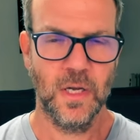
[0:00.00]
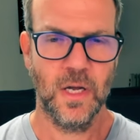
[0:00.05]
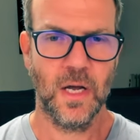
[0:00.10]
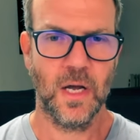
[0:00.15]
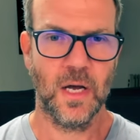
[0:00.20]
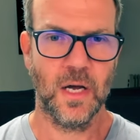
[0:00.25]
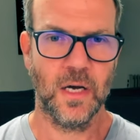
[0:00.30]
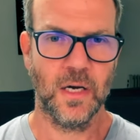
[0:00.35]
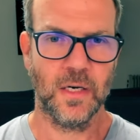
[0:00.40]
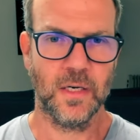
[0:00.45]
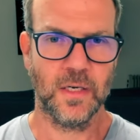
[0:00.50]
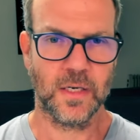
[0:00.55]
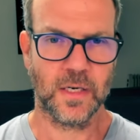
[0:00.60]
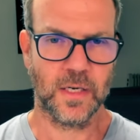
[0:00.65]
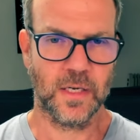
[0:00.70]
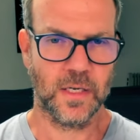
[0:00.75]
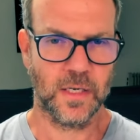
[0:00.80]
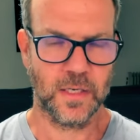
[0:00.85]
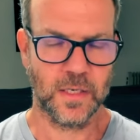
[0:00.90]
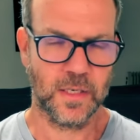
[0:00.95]
Uh,
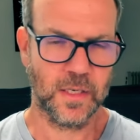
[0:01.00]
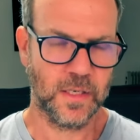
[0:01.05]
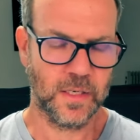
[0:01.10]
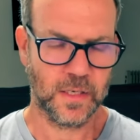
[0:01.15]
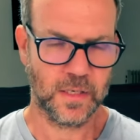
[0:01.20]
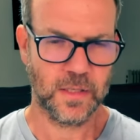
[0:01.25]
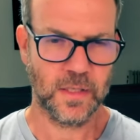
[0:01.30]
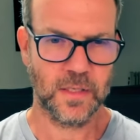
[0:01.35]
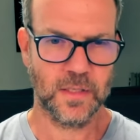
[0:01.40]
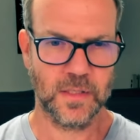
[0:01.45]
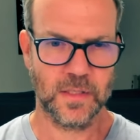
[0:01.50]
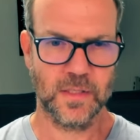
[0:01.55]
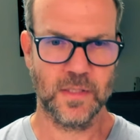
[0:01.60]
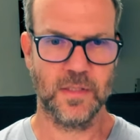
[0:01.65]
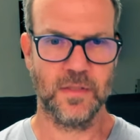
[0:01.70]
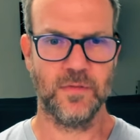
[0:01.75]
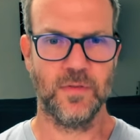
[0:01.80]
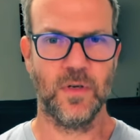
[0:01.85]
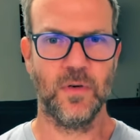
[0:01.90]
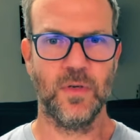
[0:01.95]
and, and, I think this
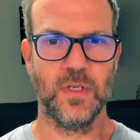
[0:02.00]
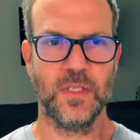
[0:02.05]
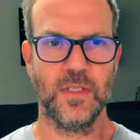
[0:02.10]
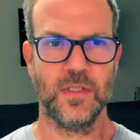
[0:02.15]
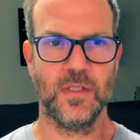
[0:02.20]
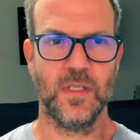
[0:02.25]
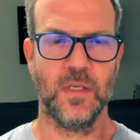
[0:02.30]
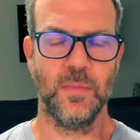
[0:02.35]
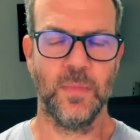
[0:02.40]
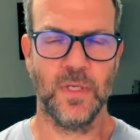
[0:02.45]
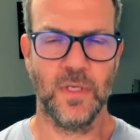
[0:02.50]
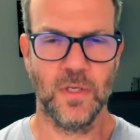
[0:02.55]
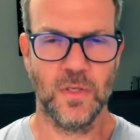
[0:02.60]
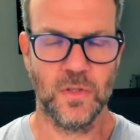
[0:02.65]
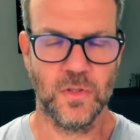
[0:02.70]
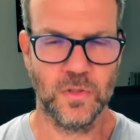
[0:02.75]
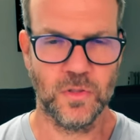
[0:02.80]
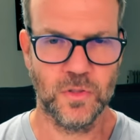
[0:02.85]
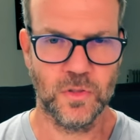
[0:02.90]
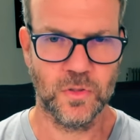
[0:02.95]
is very
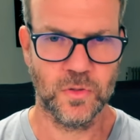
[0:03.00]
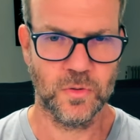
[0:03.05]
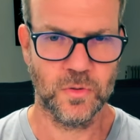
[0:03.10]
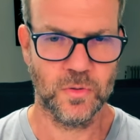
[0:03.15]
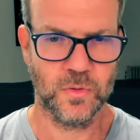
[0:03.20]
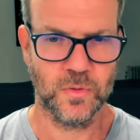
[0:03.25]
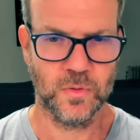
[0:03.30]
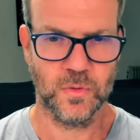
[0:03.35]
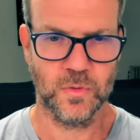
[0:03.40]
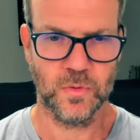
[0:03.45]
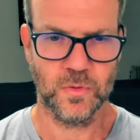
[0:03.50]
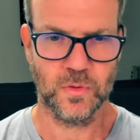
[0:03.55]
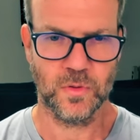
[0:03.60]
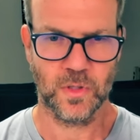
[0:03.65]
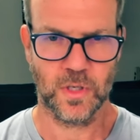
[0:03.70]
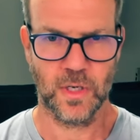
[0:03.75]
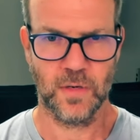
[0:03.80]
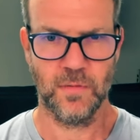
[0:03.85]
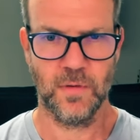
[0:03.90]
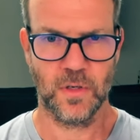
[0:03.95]
similar to, to
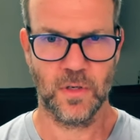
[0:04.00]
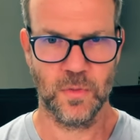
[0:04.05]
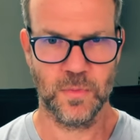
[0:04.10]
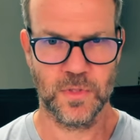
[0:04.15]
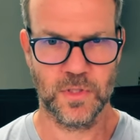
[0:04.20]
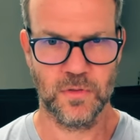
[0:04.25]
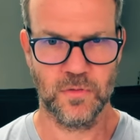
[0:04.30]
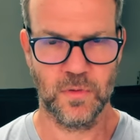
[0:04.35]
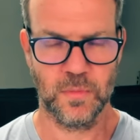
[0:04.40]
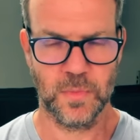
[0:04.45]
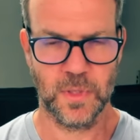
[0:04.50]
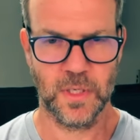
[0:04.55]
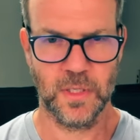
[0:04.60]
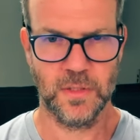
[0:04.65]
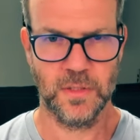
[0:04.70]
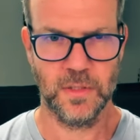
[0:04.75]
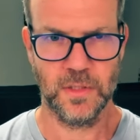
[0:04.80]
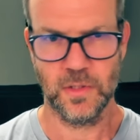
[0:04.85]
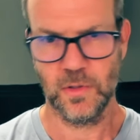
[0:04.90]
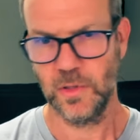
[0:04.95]
kind of like
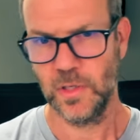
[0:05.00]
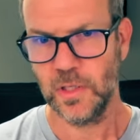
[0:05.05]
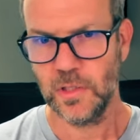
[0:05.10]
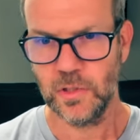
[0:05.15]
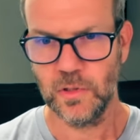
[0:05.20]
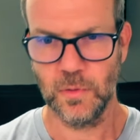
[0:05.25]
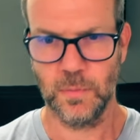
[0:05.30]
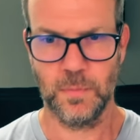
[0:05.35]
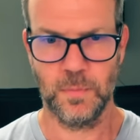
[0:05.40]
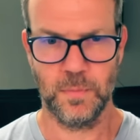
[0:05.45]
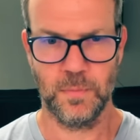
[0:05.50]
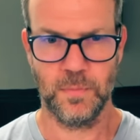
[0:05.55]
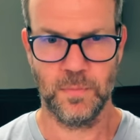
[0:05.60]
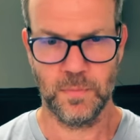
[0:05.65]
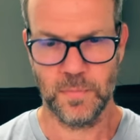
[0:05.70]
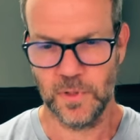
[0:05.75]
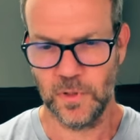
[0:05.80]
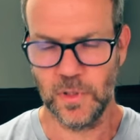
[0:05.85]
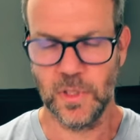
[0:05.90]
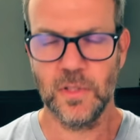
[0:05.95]
observability. You need to
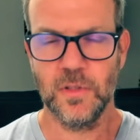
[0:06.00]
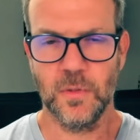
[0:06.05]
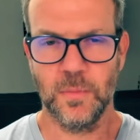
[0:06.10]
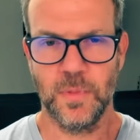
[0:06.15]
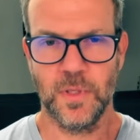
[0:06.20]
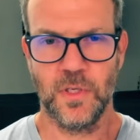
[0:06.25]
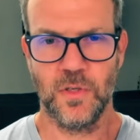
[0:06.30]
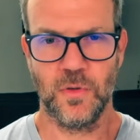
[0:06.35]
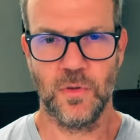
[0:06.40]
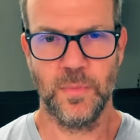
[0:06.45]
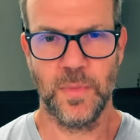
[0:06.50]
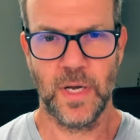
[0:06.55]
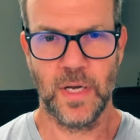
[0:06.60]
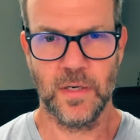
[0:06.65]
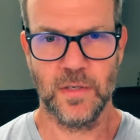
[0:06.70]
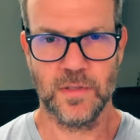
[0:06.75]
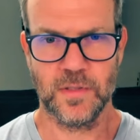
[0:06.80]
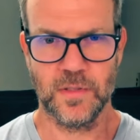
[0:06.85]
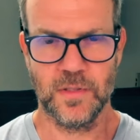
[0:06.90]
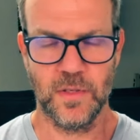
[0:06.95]
you need to pick your
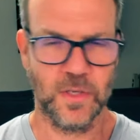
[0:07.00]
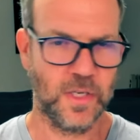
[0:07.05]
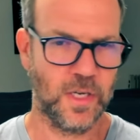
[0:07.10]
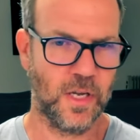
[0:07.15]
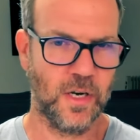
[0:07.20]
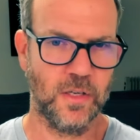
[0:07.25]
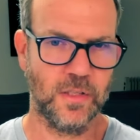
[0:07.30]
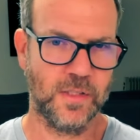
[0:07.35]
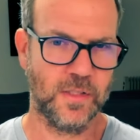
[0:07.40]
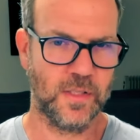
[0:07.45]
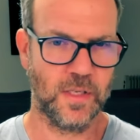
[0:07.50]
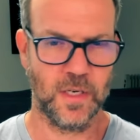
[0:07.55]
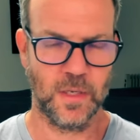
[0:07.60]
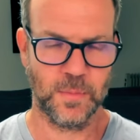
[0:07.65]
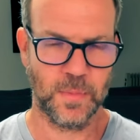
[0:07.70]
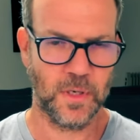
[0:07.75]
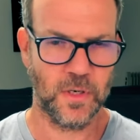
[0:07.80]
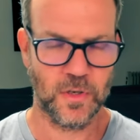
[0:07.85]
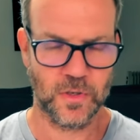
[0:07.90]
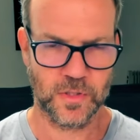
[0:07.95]
battles. You cannot set
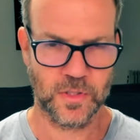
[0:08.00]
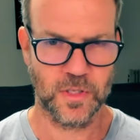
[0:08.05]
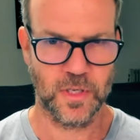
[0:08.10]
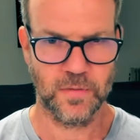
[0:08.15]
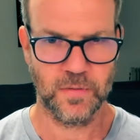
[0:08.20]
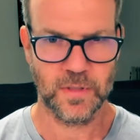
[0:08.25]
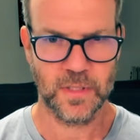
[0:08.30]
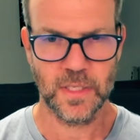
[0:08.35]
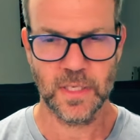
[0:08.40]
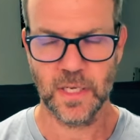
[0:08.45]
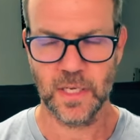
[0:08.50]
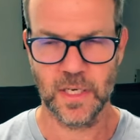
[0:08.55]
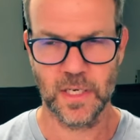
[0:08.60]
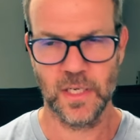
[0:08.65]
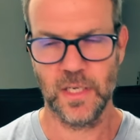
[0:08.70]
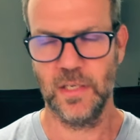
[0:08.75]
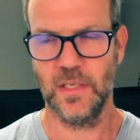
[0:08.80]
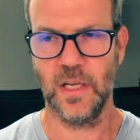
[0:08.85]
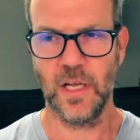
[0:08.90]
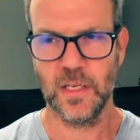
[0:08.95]
up alerts and everything,
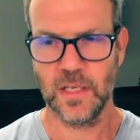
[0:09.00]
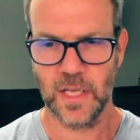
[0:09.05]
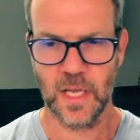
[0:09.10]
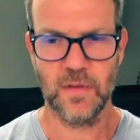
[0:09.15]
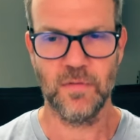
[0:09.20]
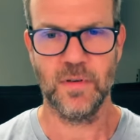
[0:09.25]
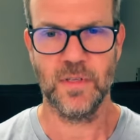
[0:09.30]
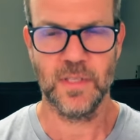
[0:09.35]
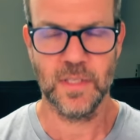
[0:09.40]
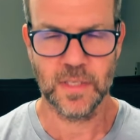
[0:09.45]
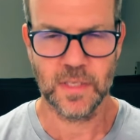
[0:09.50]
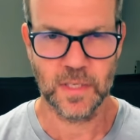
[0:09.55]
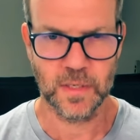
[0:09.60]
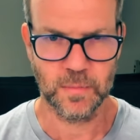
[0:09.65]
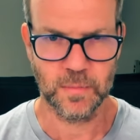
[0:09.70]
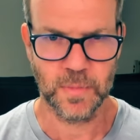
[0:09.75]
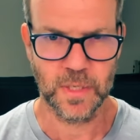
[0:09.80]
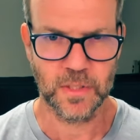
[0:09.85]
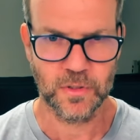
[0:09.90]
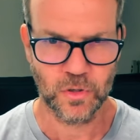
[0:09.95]
and not everything
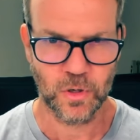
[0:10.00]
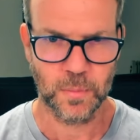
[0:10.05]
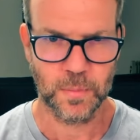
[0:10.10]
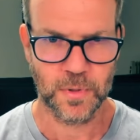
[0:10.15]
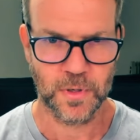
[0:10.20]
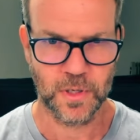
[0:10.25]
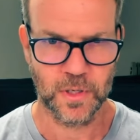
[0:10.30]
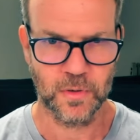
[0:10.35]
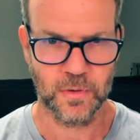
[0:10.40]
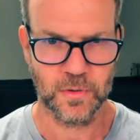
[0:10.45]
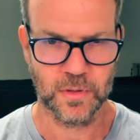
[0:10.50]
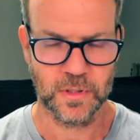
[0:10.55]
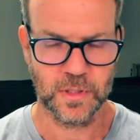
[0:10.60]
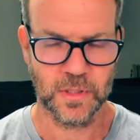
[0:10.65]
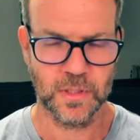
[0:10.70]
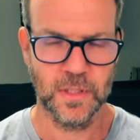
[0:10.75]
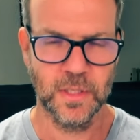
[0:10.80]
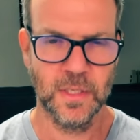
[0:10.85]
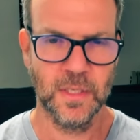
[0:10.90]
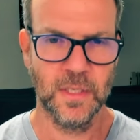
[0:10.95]
can be top priority.